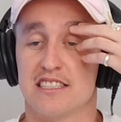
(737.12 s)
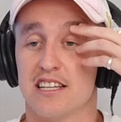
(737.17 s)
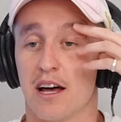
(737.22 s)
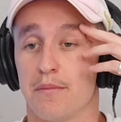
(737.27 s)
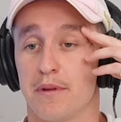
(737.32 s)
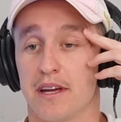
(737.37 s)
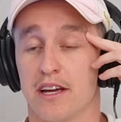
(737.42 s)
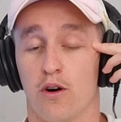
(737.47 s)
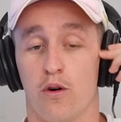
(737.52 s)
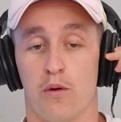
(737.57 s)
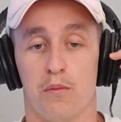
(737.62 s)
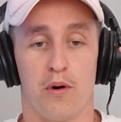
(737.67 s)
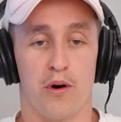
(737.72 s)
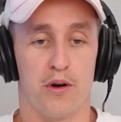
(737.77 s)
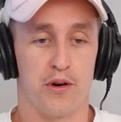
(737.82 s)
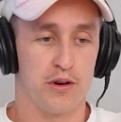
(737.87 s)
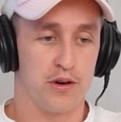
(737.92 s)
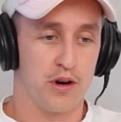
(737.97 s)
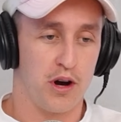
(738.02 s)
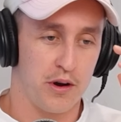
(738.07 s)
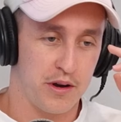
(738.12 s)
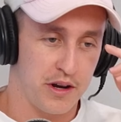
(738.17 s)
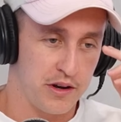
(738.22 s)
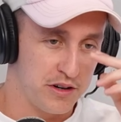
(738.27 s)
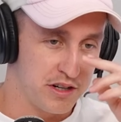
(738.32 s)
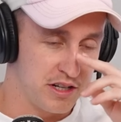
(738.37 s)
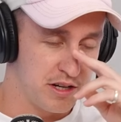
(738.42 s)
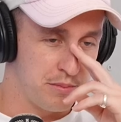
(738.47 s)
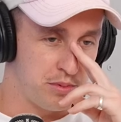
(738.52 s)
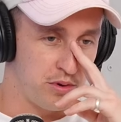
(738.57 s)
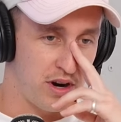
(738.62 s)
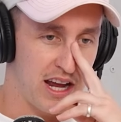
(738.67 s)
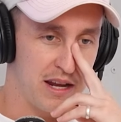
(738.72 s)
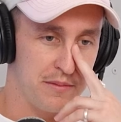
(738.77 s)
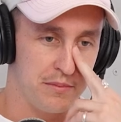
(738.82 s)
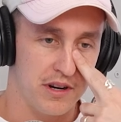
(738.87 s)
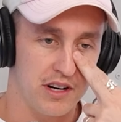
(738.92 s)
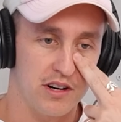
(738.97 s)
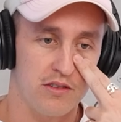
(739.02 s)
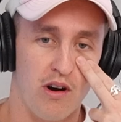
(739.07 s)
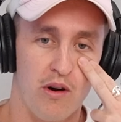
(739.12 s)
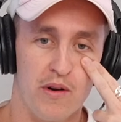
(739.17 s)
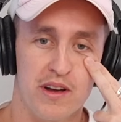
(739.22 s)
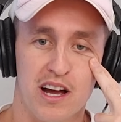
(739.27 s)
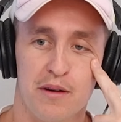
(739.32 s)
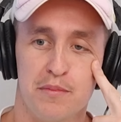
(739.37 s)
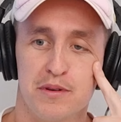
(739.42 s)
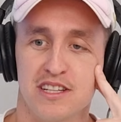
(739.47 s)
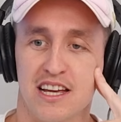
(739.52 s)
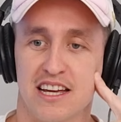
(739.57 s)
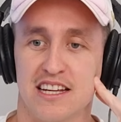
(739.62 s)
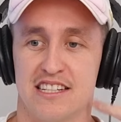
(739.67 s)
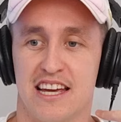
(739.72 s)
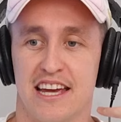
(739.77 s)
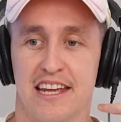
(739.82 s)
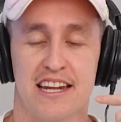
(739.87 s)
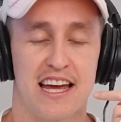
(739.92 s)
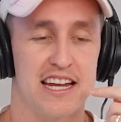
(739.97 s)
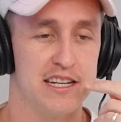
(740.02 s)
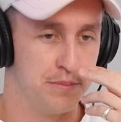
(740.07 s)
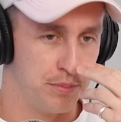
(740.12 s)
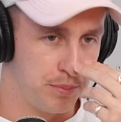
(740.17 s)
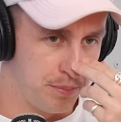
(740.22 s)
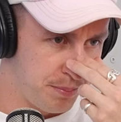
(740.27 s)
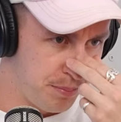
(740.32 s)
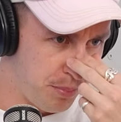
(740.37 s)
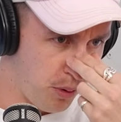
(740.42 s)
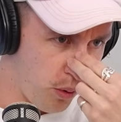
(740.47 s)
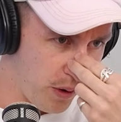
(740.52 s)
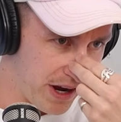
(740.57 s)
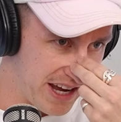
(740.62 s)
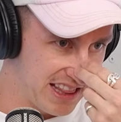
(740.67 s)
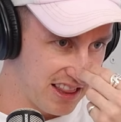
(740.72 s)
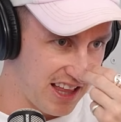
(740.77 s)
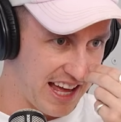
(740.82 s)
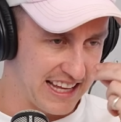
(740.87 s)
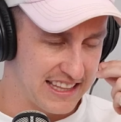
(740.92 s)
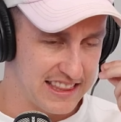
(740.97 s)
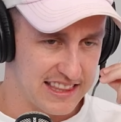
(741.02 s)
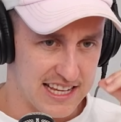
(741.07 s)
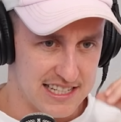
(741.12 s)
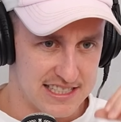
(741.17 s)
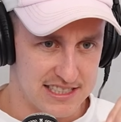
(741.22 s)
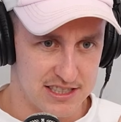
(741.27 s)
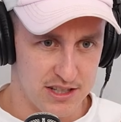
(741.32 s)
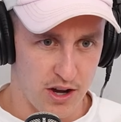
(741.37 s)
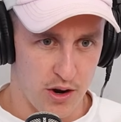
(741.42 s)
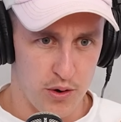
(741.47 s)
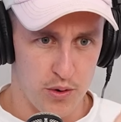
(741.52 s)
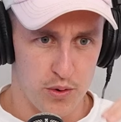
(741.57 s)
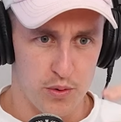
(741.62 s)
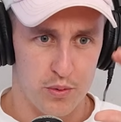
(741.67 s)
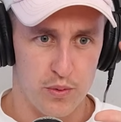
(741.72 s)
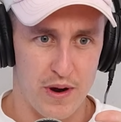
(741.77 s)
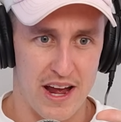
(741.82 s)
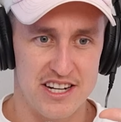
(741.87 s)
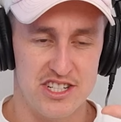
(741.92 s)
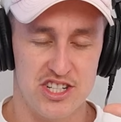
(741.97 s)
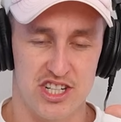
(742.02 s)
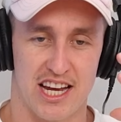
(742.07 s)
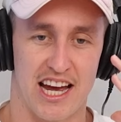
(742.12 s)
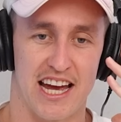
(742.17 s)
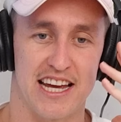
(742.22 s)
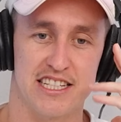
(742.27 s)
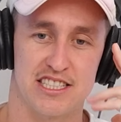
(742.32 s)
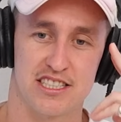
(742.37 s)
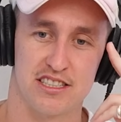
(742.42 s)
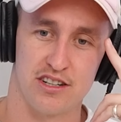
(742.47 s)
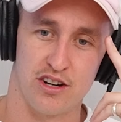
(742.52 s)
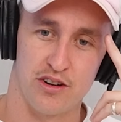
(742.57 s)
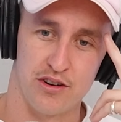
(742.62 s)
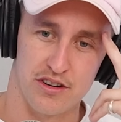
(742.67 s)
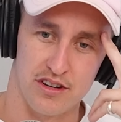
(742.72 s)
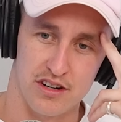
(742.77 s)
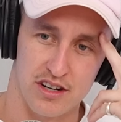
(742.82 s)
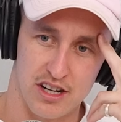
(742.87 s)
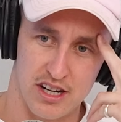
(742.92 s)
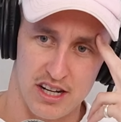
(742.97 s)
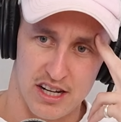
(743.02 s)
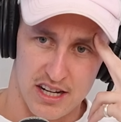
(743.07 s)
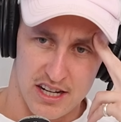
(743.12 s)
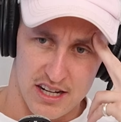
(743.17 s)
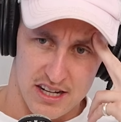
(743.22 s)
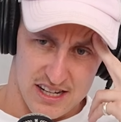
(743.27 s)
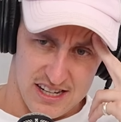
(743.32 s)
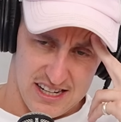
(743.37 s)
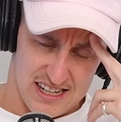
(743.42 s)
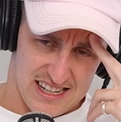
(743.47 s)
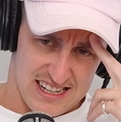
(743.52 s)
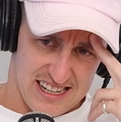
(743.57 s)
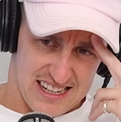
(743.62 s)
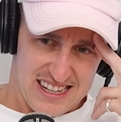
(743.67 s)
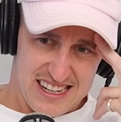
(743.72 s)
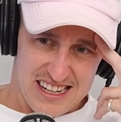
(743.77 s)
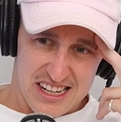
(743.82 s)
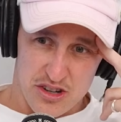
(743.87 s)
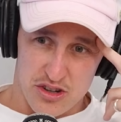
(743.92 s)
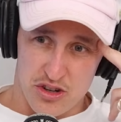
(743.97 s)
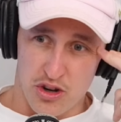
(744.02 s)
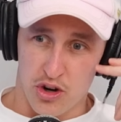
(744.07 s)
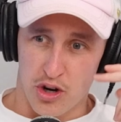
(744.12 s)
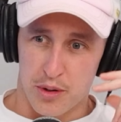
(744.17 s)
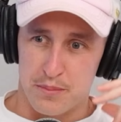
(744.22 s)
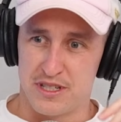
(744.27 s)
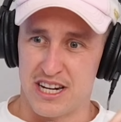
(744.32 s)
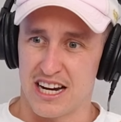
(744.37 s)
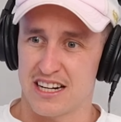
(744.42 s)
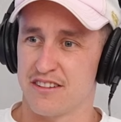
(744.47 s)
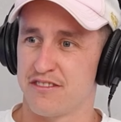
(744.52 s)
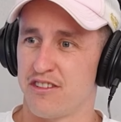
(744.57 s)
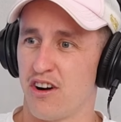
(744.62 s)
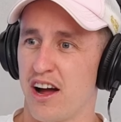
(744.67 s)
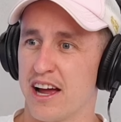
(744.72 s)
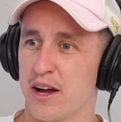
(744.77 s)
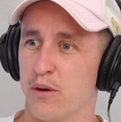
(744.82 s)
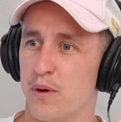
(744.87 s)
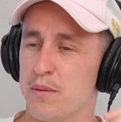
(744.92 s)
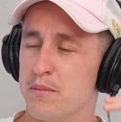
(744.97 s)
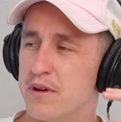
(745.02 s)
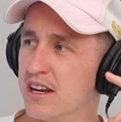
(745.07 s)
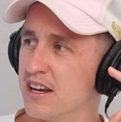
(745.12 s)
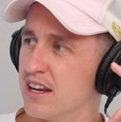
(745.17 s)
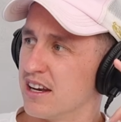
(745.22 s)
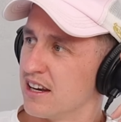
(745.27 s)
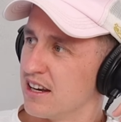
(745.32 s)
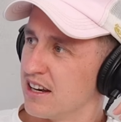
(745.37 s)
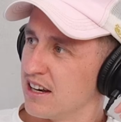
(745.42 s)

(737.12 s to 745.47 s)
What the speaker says: something hormonal going on in your brain, but growing up as like a teenage boy, like there's no education on not objectifying women.